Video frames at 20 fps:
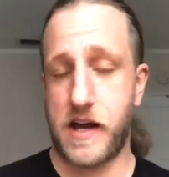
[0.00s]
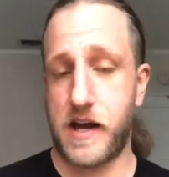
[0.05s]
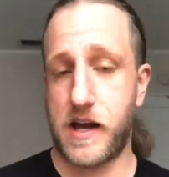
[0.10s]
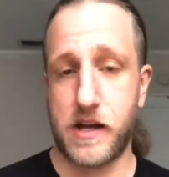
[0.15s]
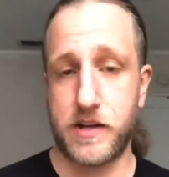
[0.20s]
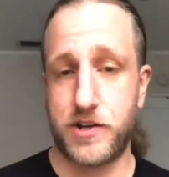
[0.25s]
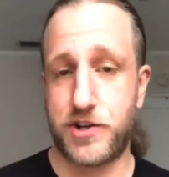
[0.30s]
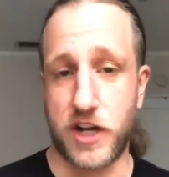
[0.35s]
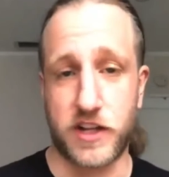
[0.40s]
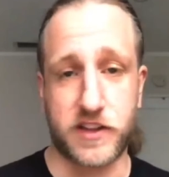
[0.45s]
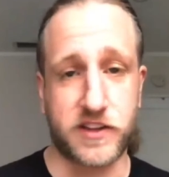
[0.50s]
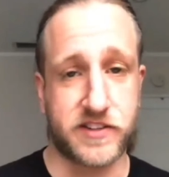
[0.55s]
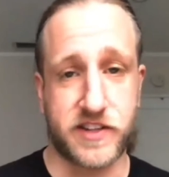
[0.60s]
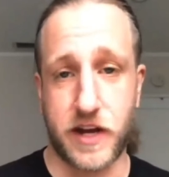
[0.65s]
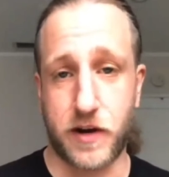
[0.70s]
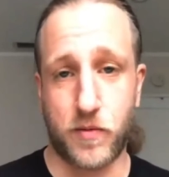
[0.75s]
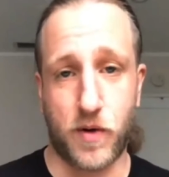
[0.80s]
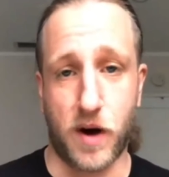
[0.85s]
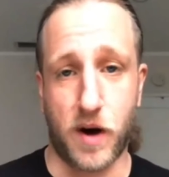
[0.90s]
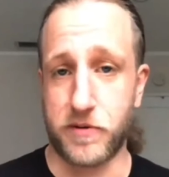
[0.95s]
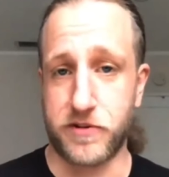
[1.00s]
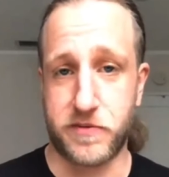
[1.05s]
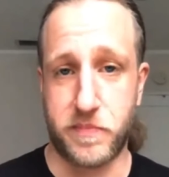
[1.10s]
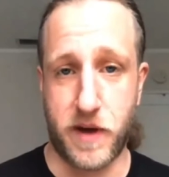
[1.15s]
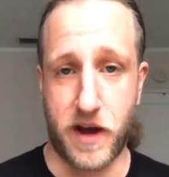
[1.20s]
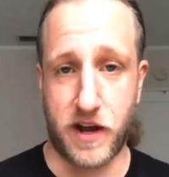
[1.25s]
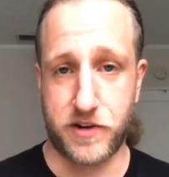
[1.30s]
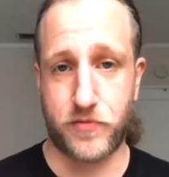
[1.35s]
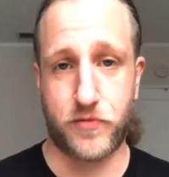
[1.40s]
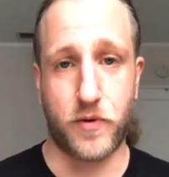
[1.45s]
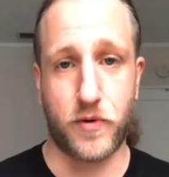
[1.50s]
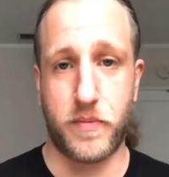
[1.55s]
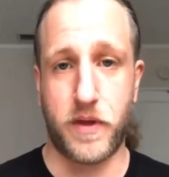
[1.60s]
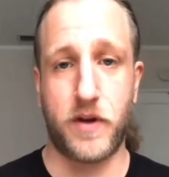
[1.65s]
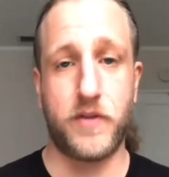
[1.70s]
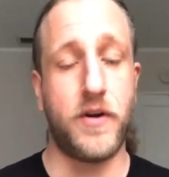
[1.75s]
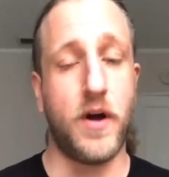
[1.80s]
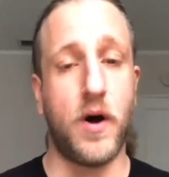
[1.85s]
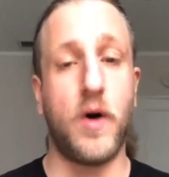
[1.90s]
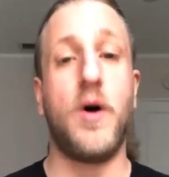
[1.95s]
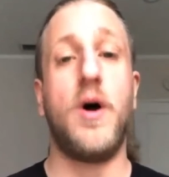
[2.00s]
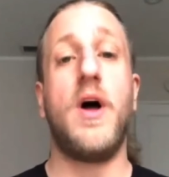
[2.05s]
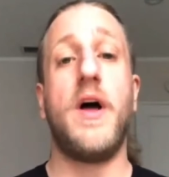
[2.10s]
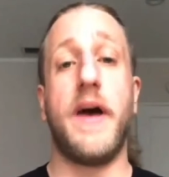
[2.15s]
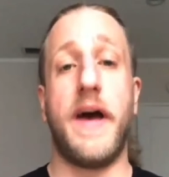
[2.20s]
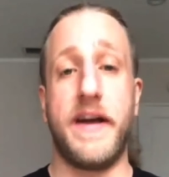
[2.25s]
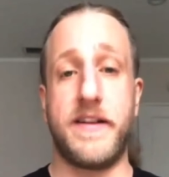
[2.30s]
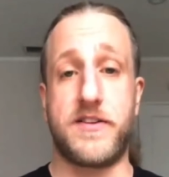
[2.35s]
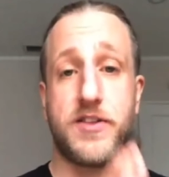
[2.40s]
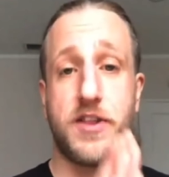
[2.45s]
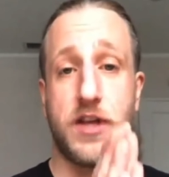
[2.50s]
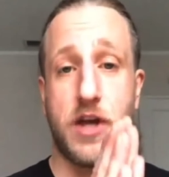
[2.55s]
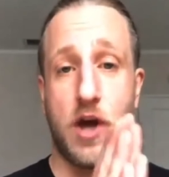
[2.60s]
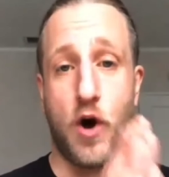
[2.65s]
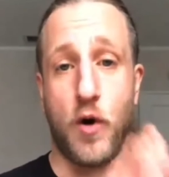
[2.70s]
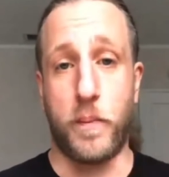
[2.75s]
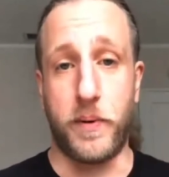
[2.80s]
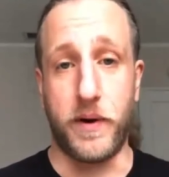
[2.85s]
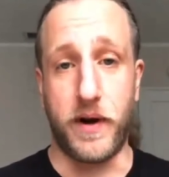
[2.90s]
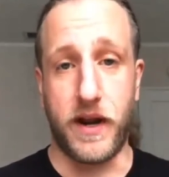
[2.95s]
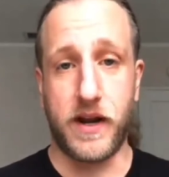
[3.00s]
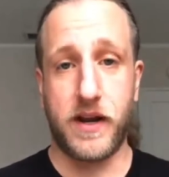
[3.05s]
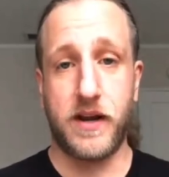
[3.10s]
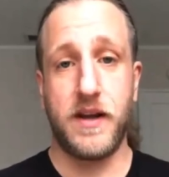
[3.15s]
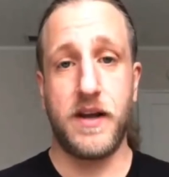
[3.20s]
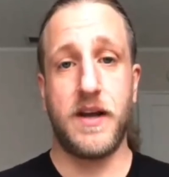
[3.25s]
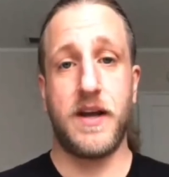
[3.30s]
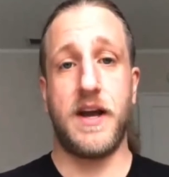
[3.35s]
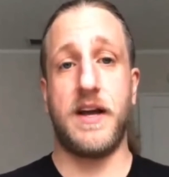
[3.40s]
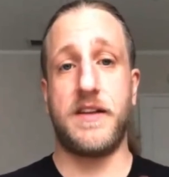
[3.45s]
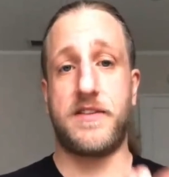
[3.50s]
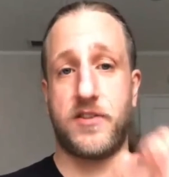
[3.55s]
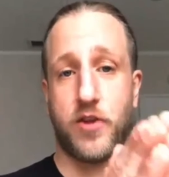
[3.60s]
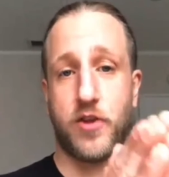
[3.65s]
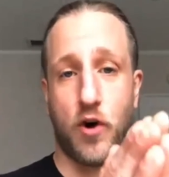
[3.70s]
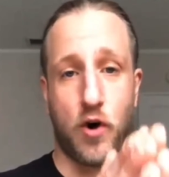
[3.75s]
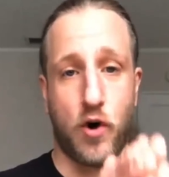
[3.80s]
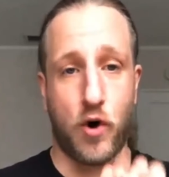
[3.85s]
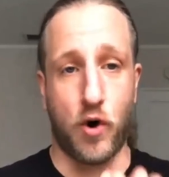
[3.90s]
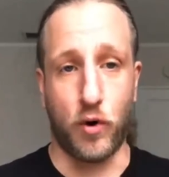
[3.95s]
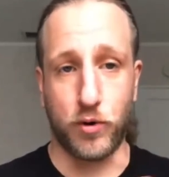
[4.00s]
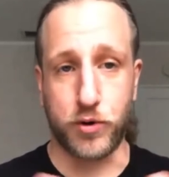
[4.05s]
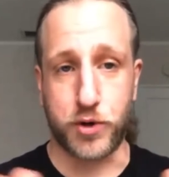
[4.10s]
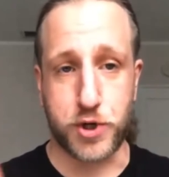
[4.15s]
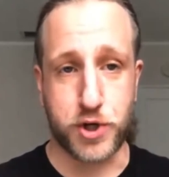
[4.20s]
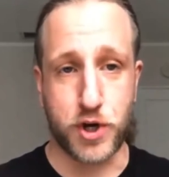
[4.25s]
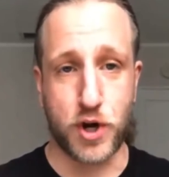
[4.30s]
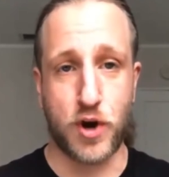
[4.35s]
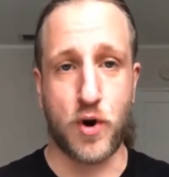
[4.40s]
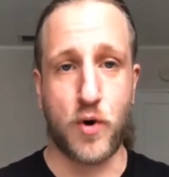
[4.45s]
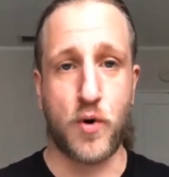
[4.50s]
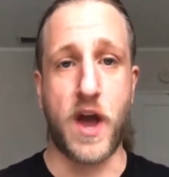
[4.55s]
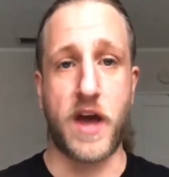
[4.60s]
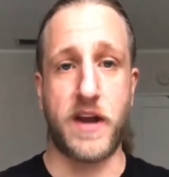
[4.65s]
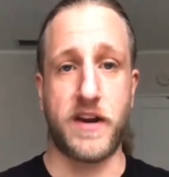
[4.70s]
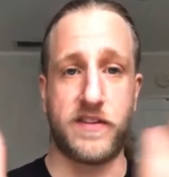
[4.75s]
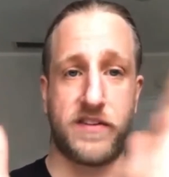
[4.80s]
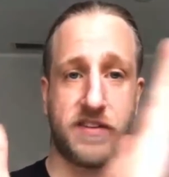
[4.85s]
Jake the Snake Roberts match from no, it's the opening, it's the whole show, and it's